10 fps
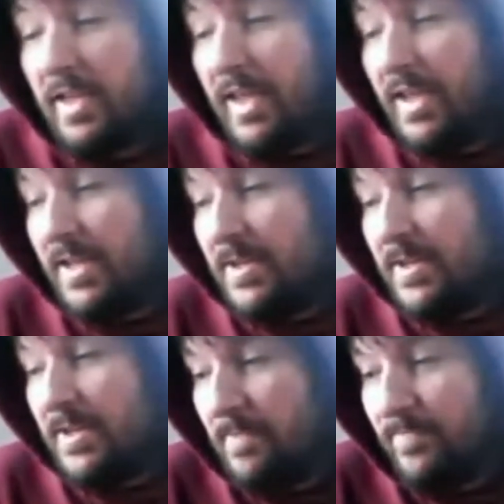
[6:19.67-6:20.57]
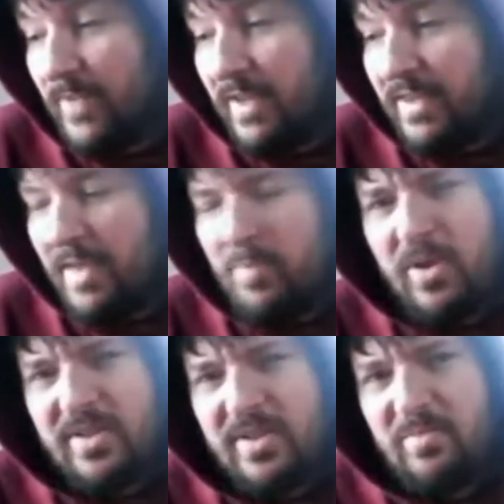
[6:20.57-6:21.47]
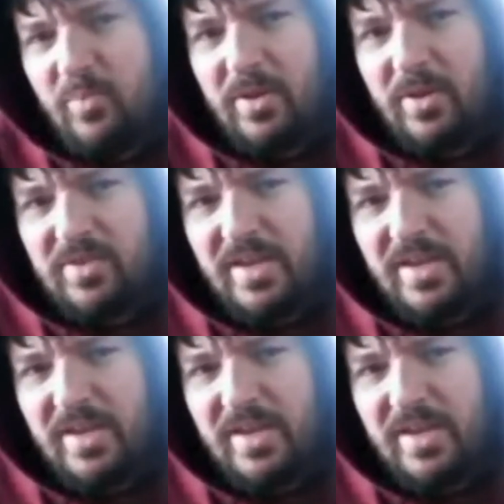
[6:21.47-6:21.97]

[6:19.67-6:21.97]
And at that point, at some point, I was,